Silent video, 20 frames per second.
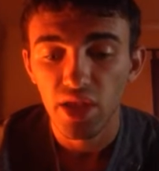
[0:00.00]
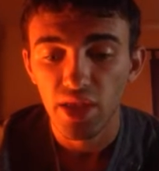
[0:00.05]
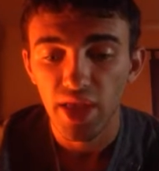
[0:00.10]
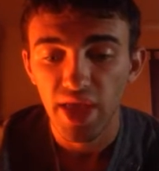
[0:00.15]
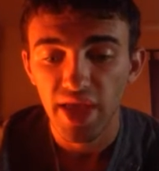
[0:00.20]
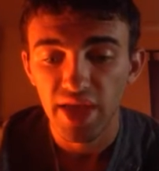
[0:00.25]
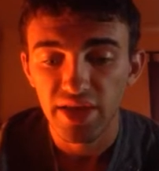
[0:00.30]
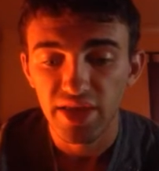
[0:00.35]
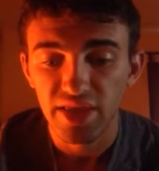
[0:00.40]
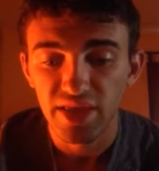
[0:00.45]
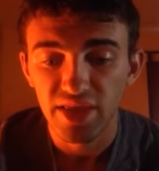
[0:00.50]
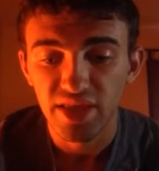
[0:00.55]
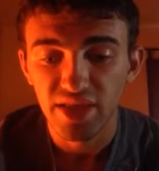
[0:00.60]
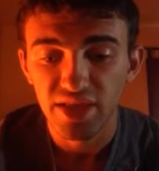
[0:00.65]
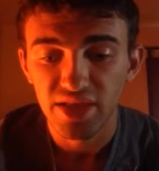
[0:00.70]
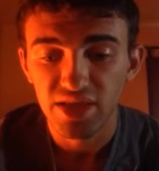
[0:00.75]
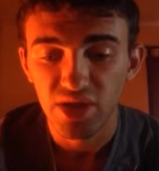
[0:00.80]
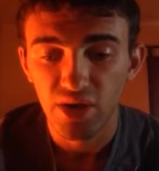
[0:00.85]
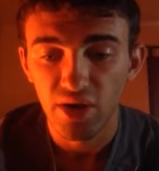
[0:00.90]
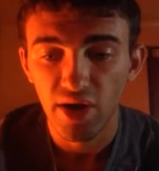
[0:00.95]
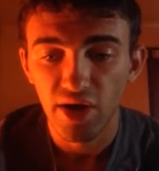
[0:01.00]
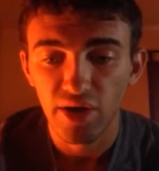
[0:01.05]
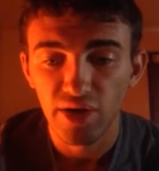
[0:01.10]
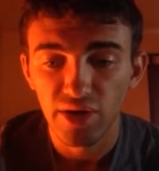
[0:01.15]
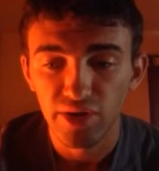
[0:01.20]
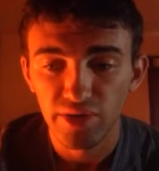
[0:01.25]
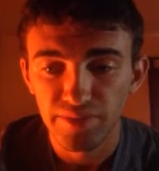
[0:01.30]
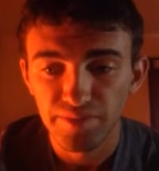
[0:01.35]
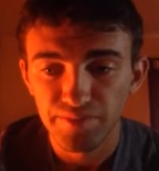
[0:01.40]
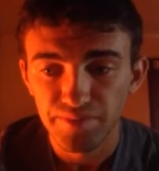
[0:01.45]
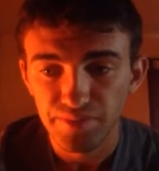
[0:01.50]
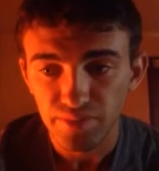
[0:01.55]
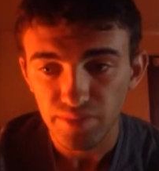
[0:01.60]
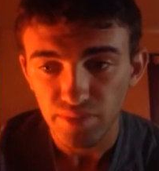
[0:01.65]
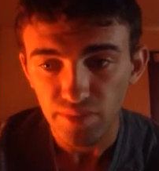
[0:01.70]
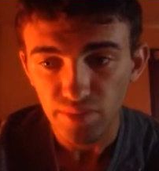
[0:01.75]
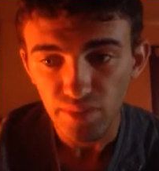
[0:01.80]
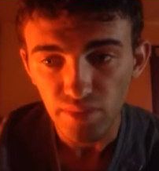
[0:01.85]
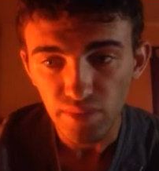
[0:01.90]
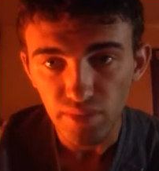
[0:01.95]
And these are all
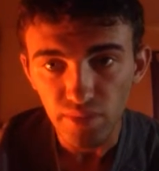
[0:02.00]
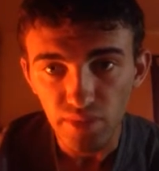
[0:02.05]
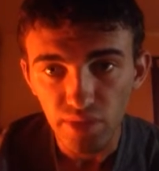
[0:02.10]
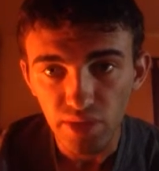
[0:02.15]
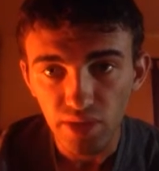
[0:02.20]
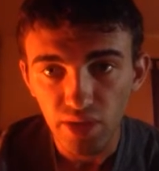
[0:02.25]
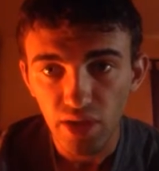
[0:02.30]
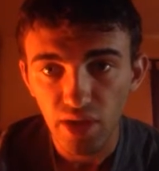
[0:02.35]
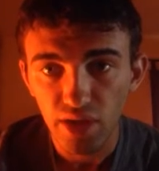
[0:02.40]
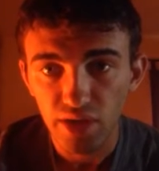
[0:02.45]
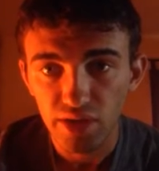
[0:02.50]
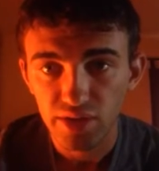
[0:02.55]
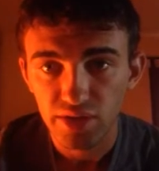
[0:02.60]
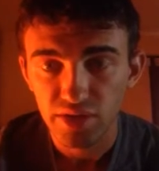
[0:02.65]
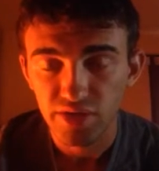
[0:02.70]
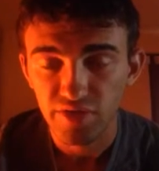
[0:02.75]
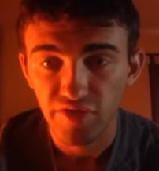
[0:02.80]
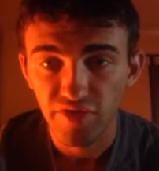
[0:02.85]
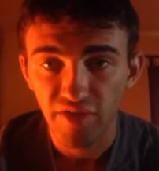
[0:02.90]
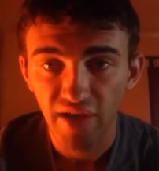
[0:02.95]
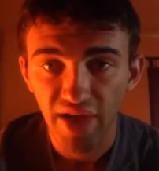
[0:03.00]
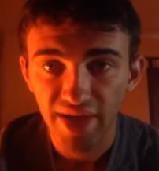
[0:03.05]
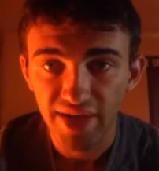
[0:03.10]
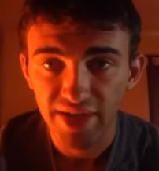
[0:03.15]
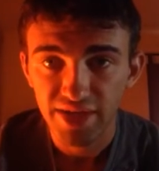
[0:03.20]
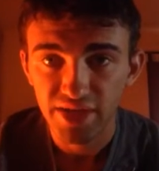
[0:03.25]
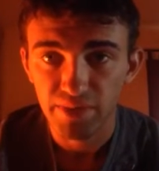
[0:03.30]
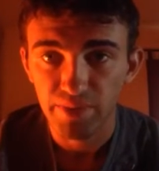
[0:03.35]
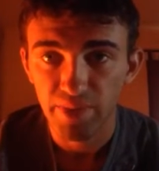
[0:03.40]
defined